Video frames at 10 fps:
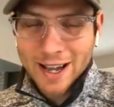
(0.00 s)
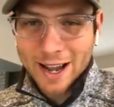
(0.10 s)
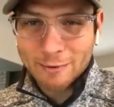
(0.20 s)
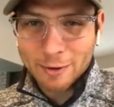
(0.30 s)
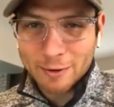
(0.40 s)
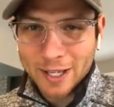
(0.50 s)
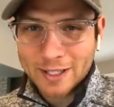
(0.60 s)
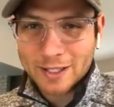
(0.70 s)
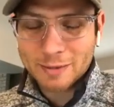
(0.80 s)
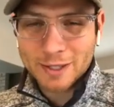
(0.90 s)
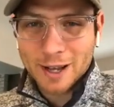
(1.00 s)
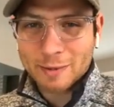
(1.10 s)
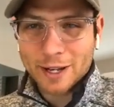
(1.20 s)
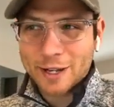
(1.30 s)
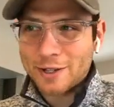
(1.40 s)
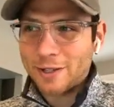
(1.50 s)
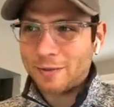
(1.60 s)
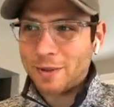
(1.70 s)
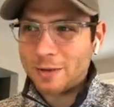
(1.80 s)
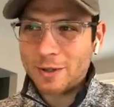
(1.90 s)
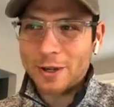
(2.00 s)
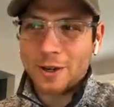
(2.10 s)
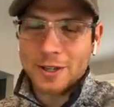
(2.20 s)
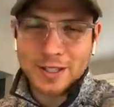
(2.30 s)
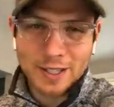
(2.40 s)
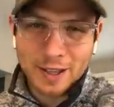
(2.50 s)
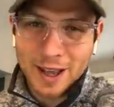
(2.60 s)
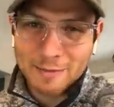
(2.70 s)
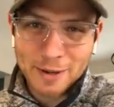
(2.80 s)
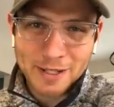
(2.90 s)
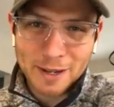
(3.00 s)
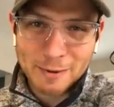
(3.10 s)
And when we get to some of these nominations from this week, you're going to see that big time.